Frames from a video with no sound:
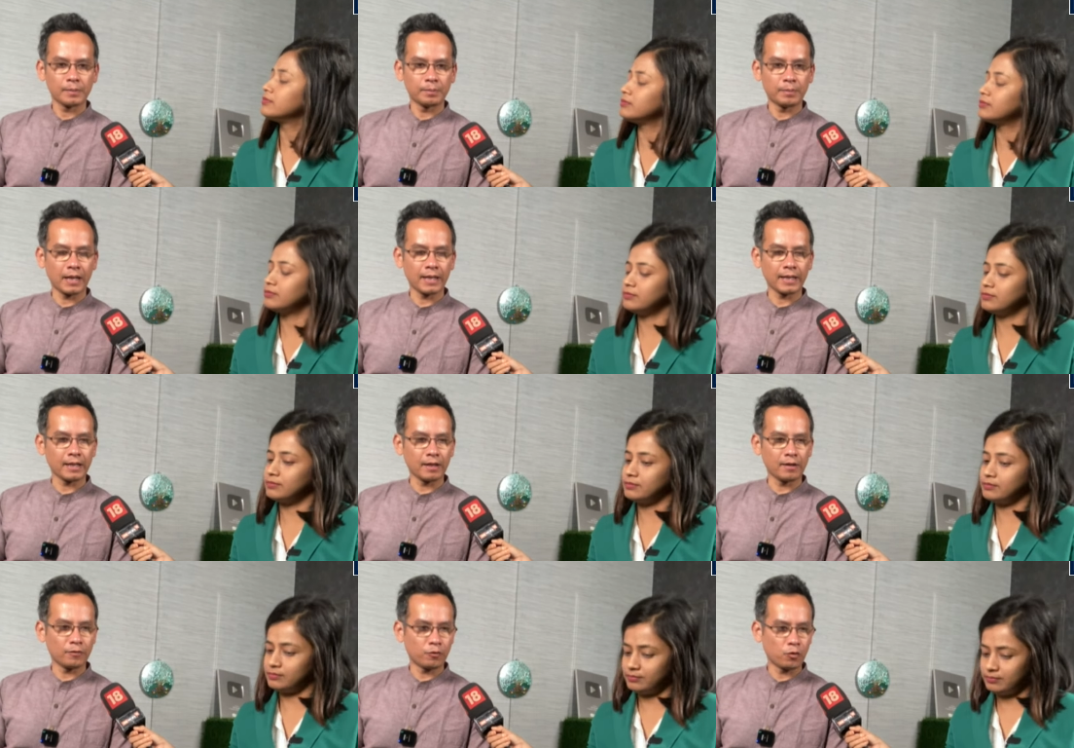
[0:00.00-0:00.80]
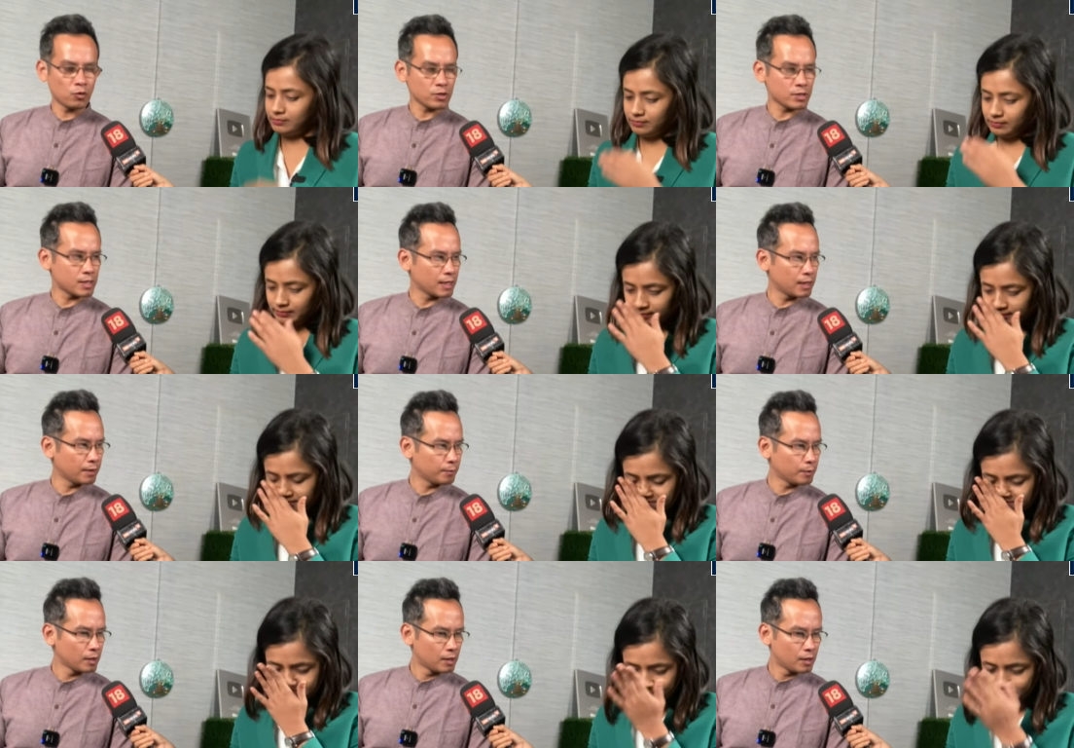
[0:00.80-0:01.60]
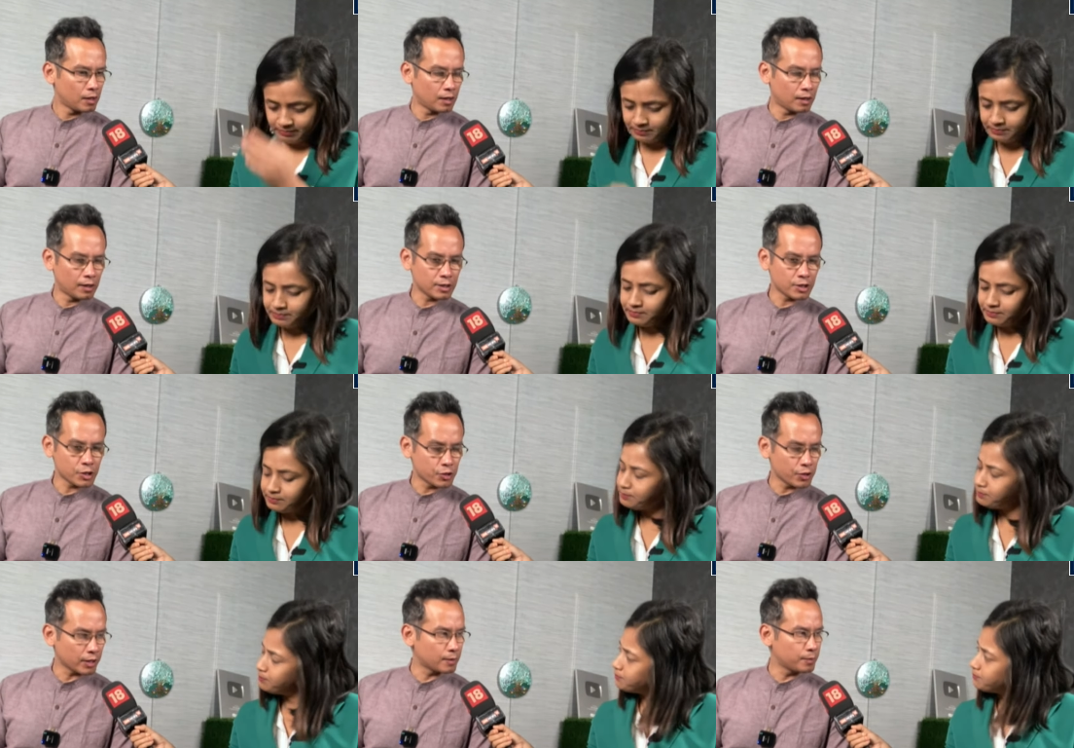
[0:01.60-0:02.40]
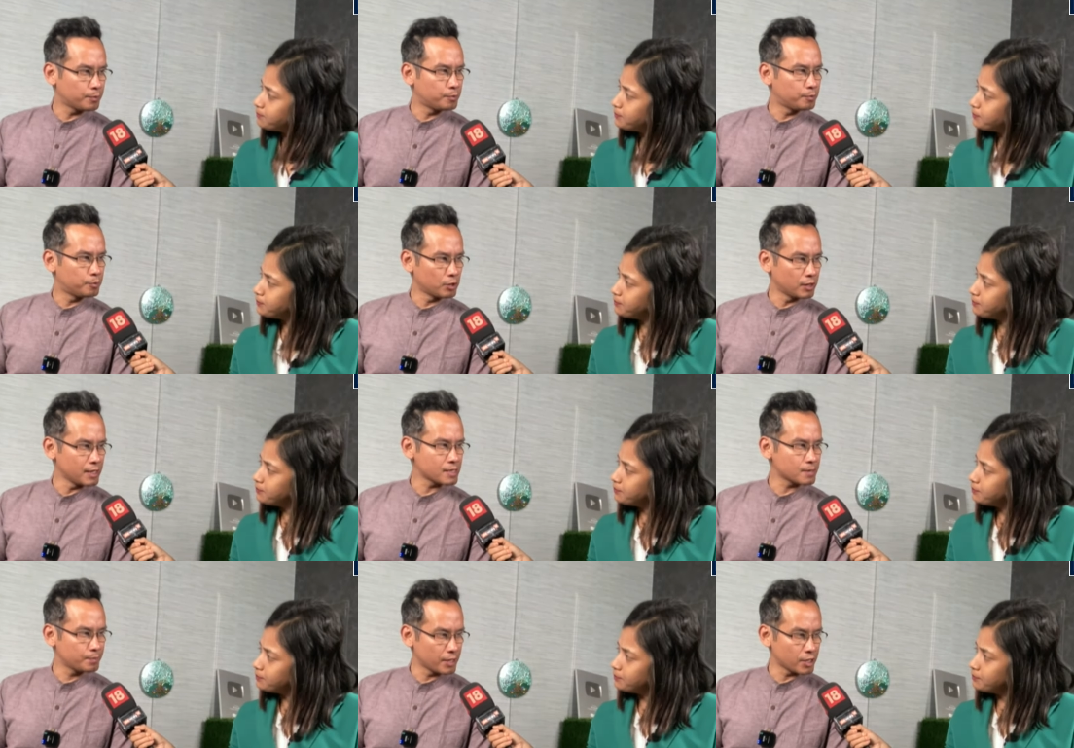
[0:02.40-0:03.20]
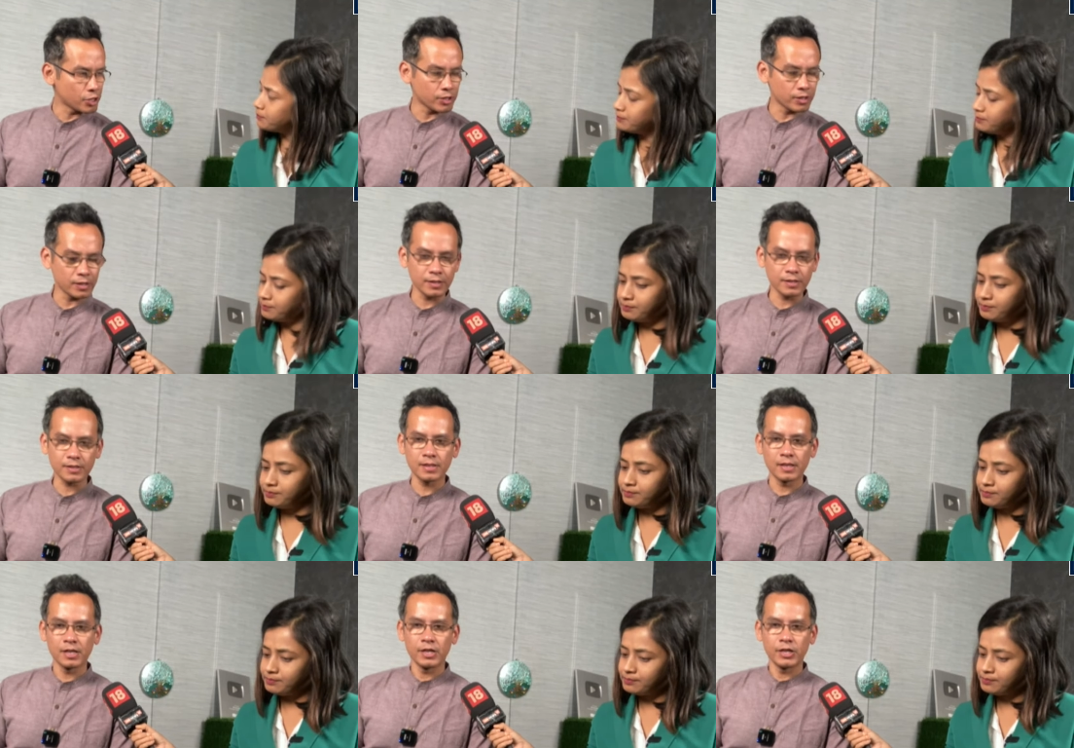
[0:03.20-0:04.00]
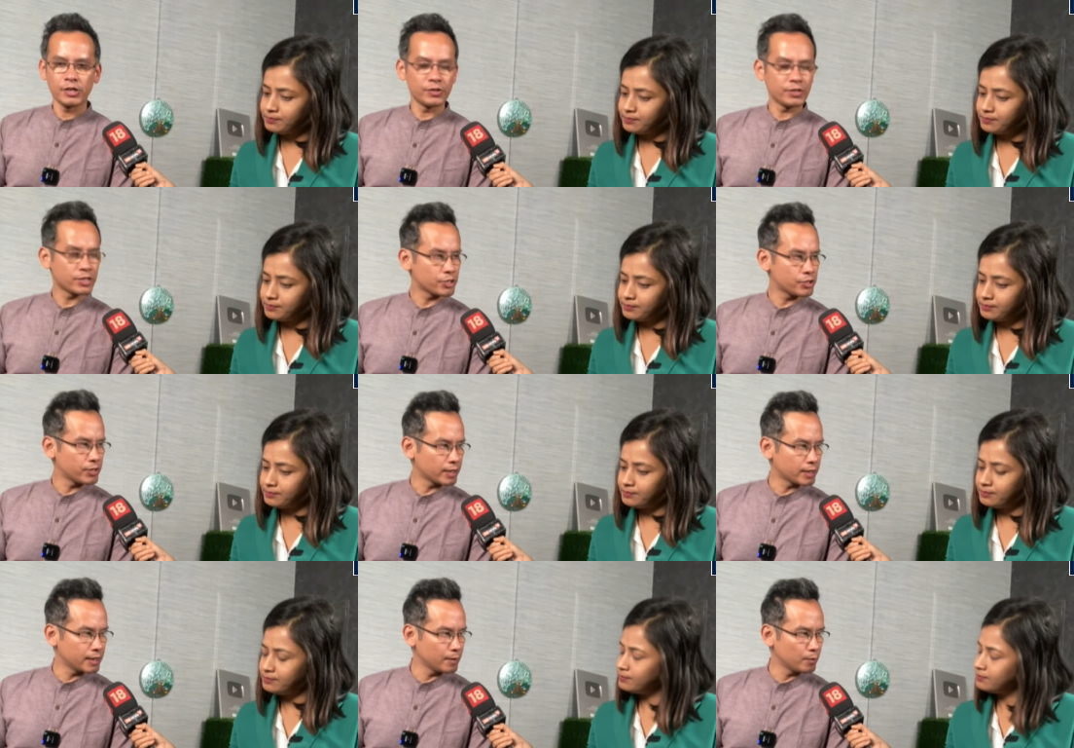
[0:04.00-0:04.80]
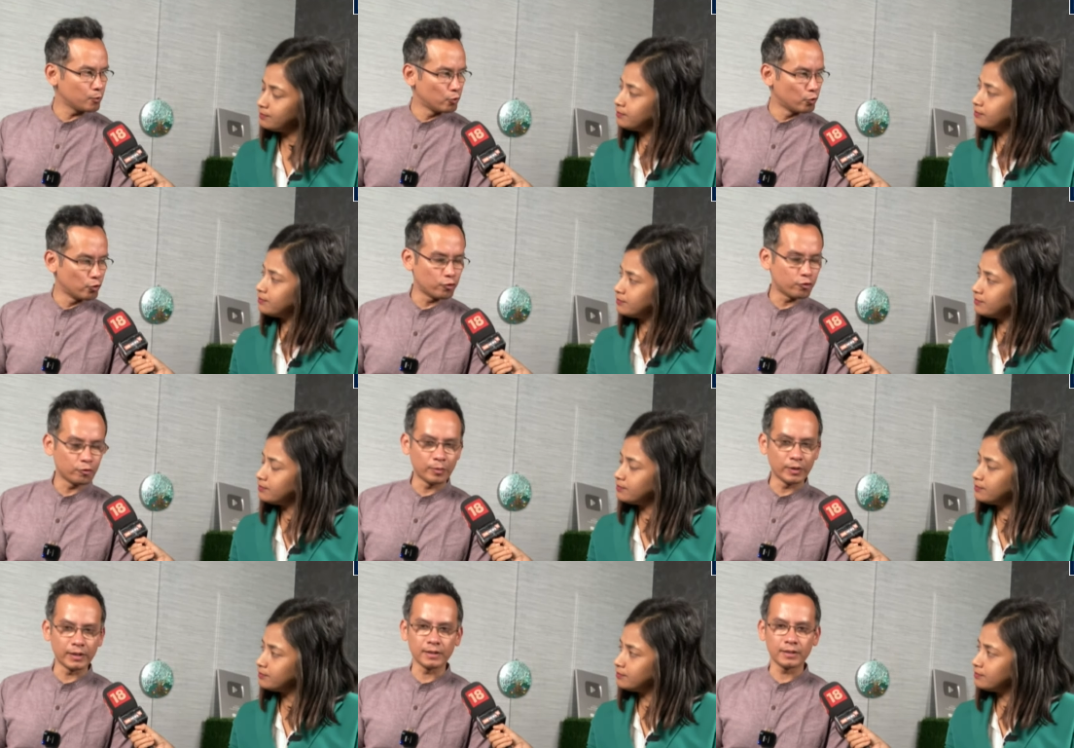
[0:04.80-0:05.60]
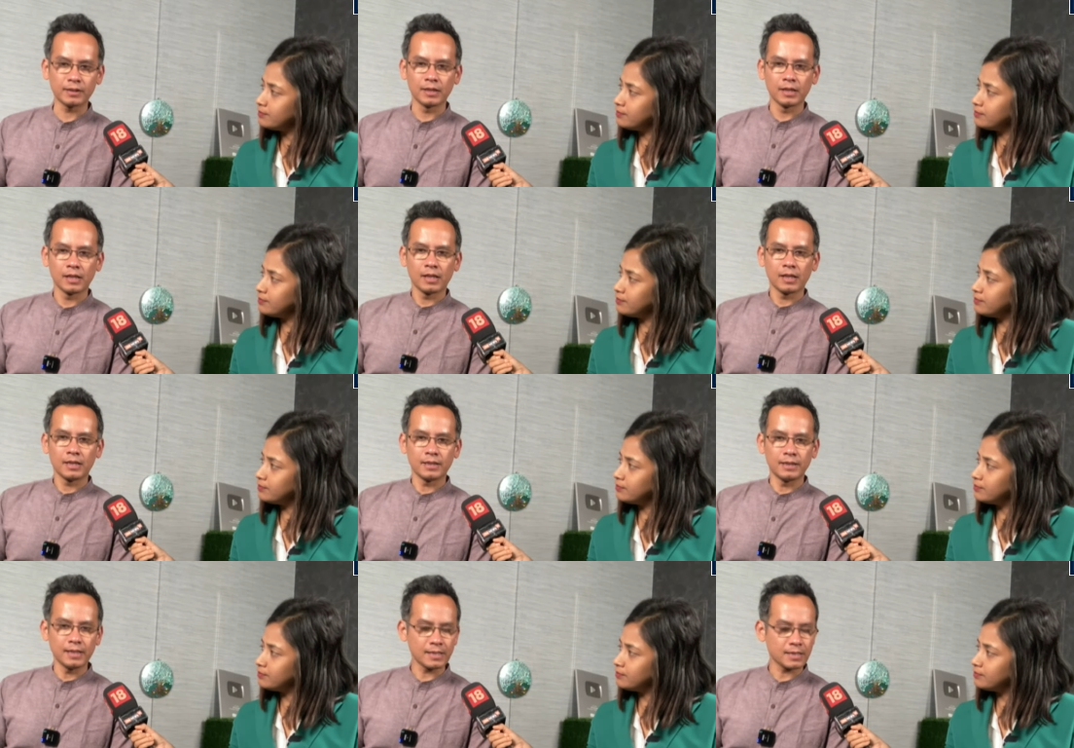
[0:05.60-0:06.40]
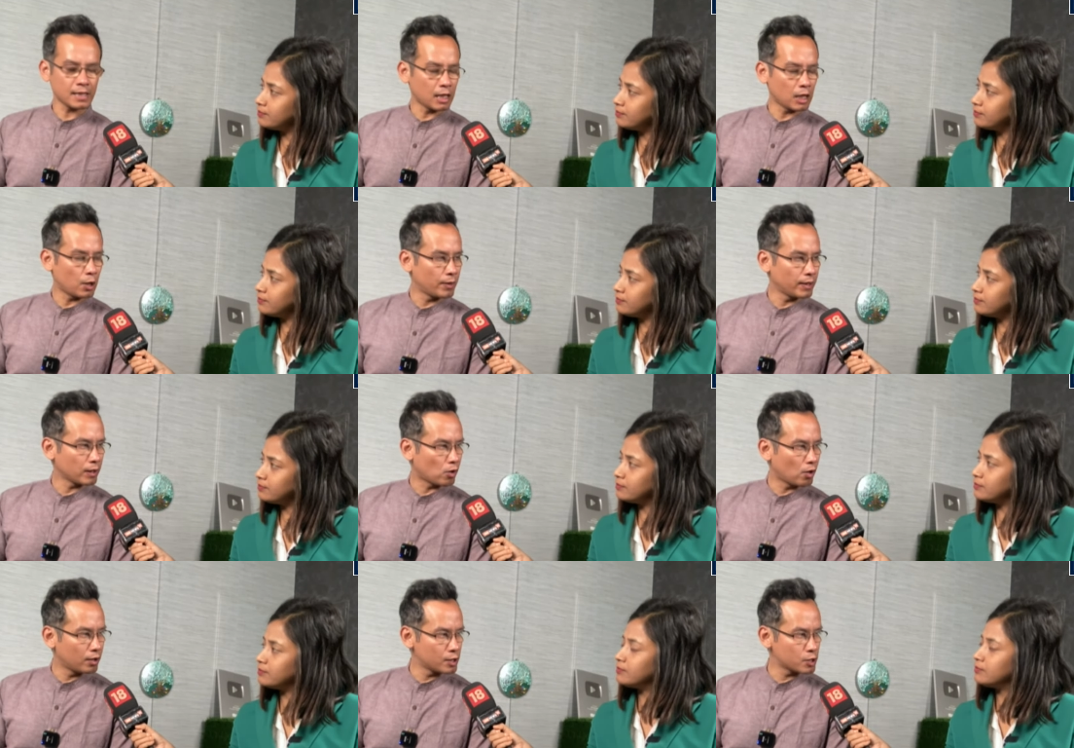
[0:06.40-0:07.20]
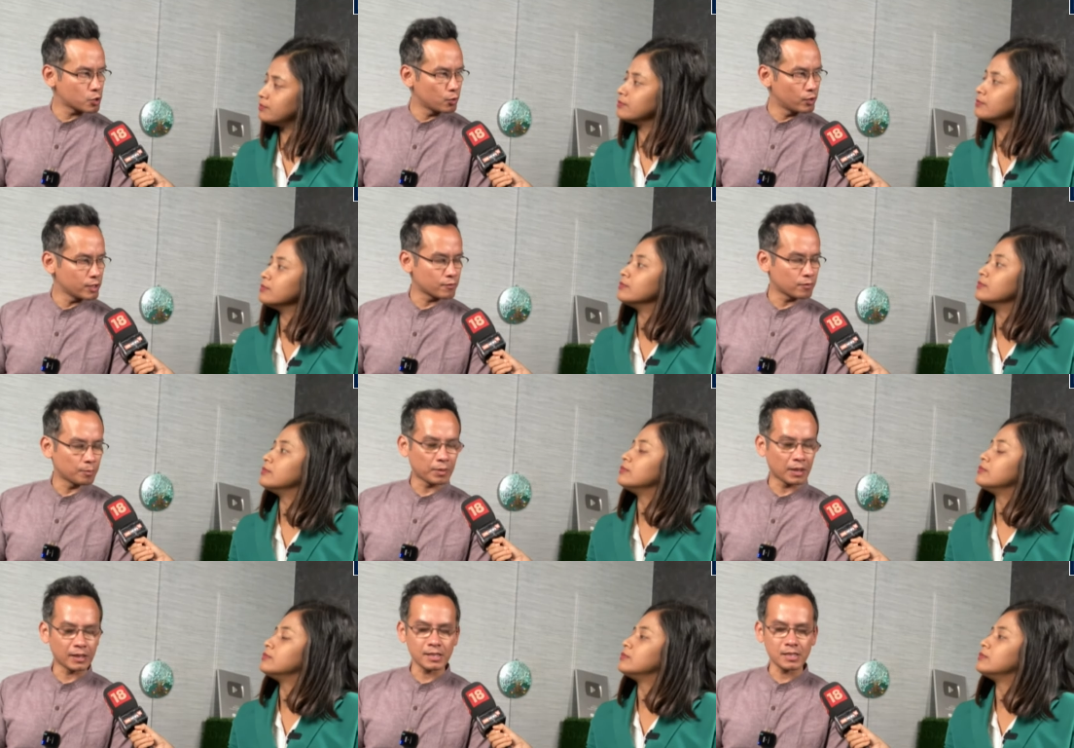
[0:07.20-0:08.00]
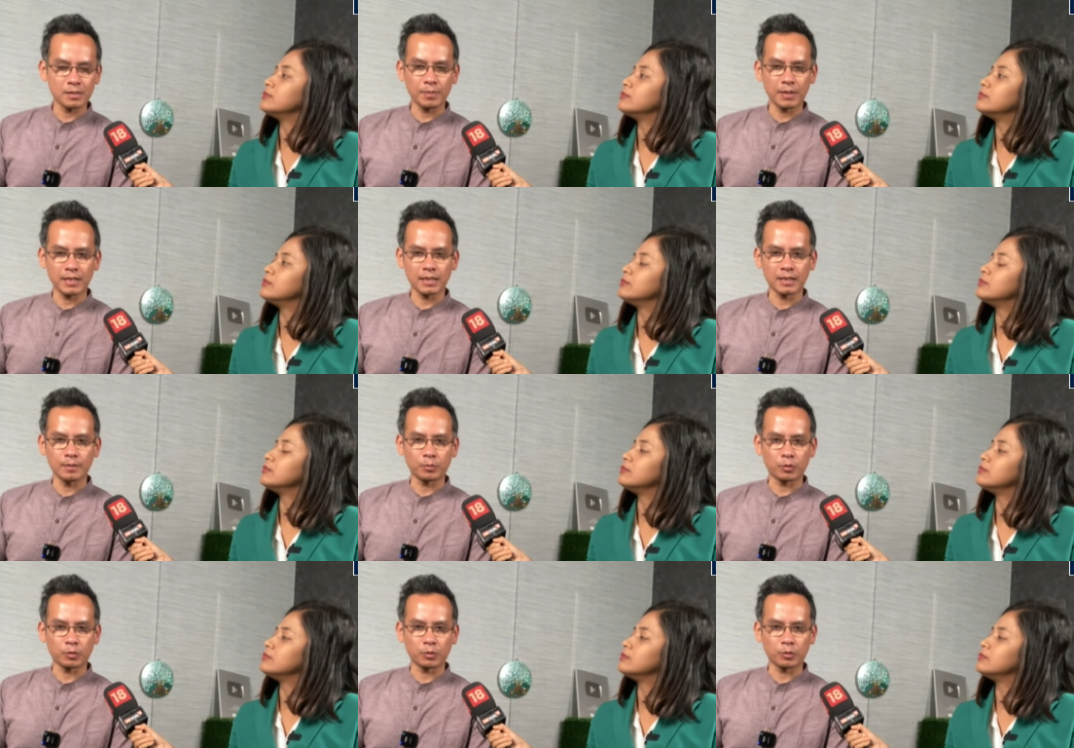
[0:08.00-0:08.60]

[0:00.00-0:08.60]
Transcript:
Speaker 1: by enforcing uh, strict police measures, restricting movement, disallowing college students from participating in